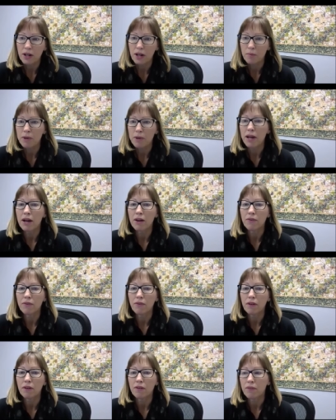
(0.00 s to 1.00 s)
on behalf
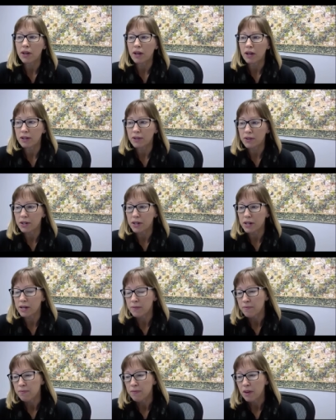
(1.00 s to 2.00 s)
of ALD,
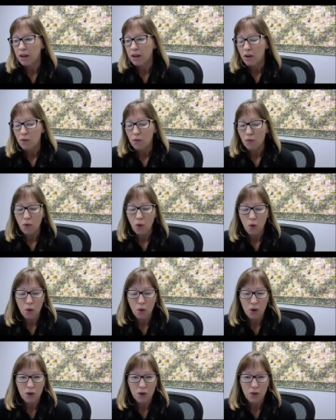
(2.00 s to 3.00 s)

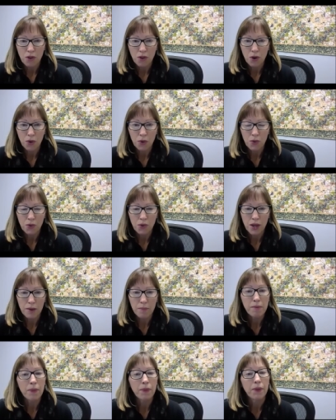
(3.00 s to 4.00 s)
for those that
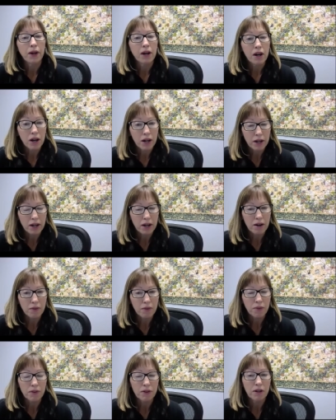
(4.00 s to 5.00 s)
met the cutoff
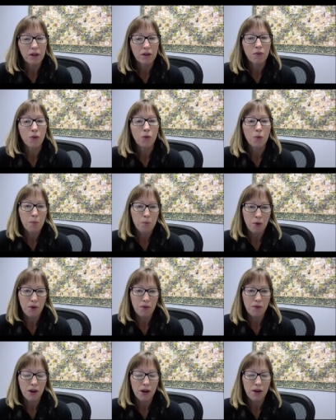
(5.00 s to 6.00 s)
of
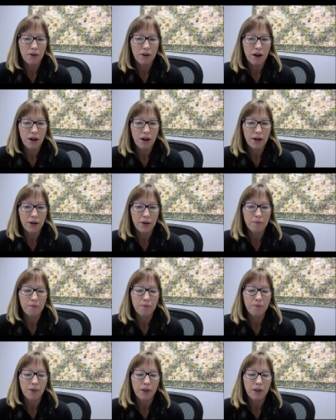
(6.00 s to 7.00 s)
3.5 or higher
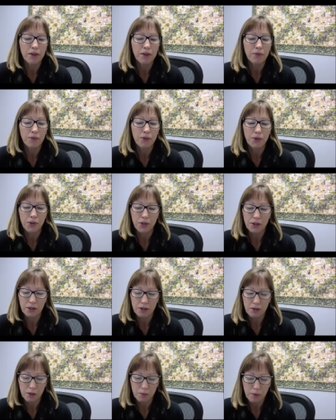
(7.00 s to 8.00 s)
in their first
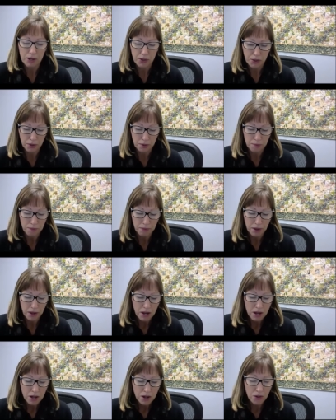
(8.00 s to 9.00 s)
semester.
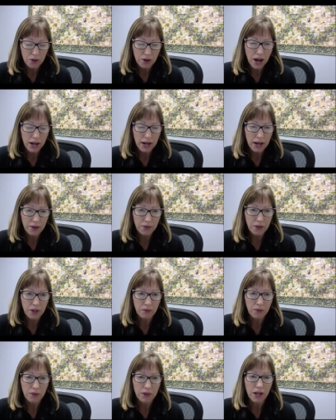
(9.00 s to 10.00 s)
You're not
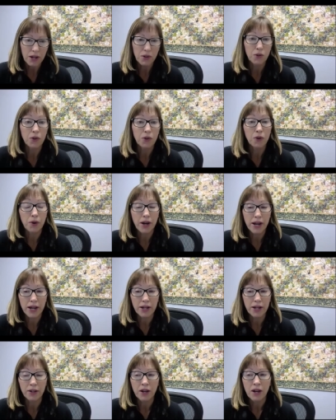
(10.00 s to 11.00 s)
asking for the actual
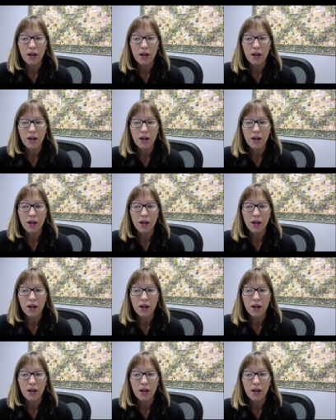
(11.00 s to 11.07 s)
grade.